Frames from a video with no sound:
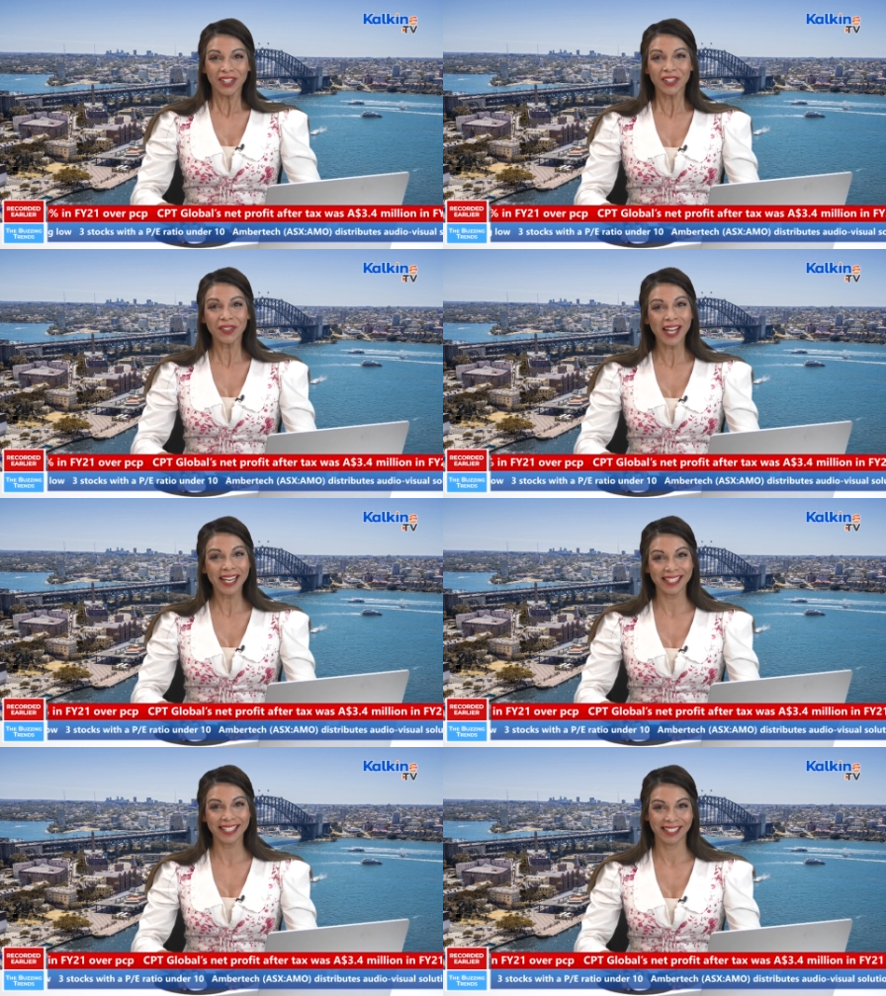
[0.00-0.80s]
All
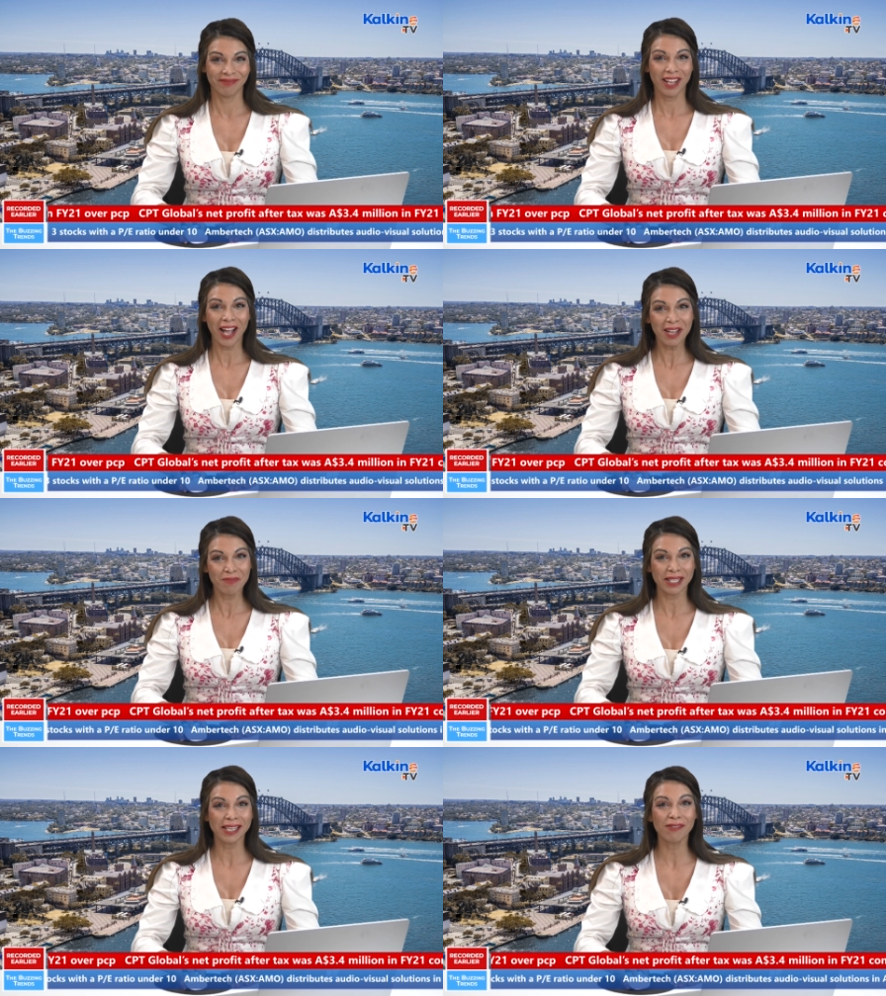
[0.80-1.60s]
right, I
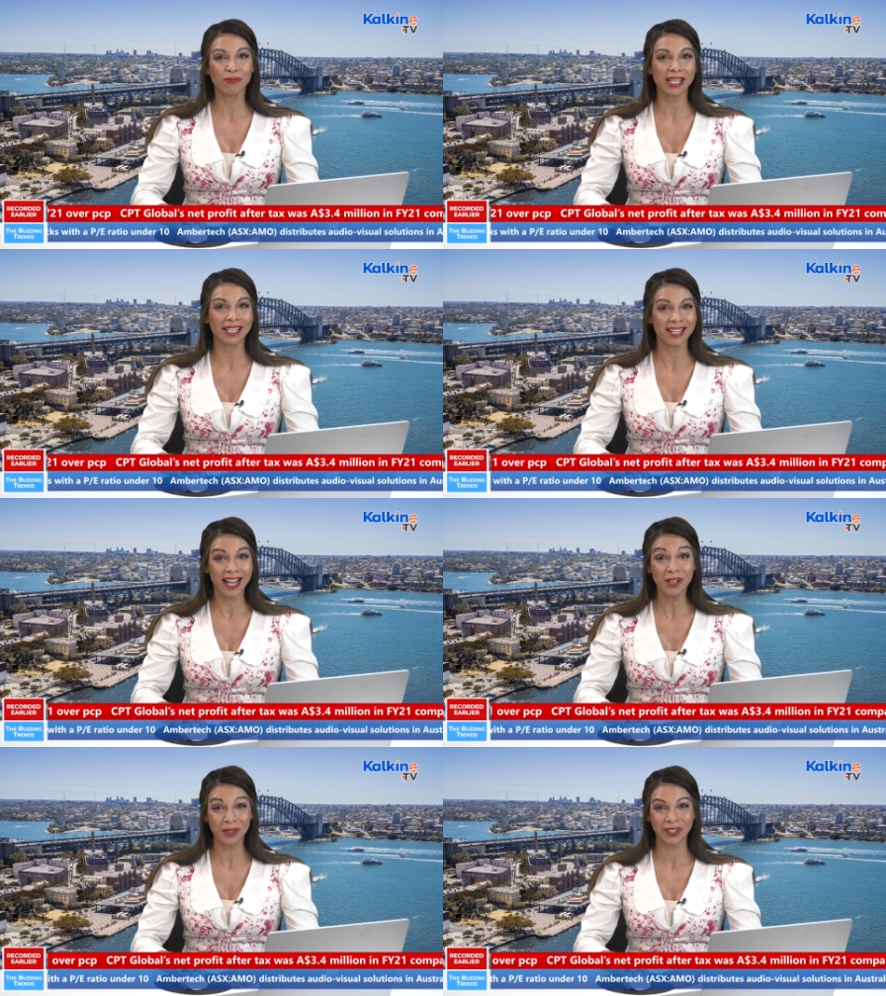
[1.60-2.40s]
believe we can now